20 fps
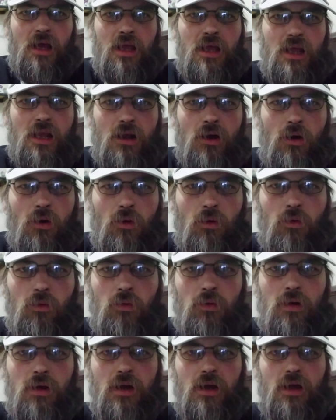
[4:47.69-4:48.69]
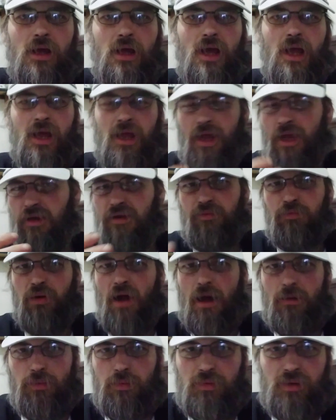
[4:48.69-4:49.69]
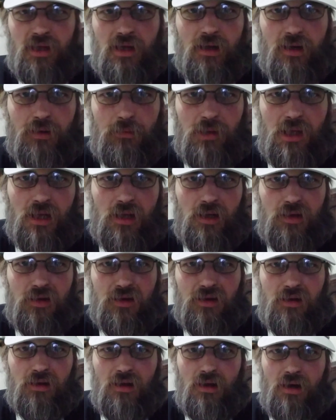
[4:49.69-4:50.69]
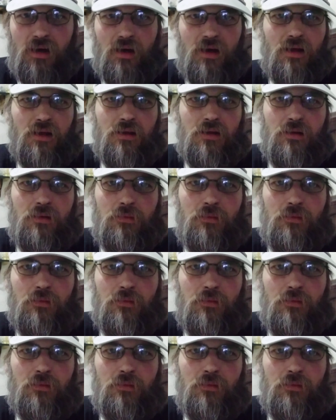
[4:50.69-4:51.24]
you know, it, it's probably going to be a uh,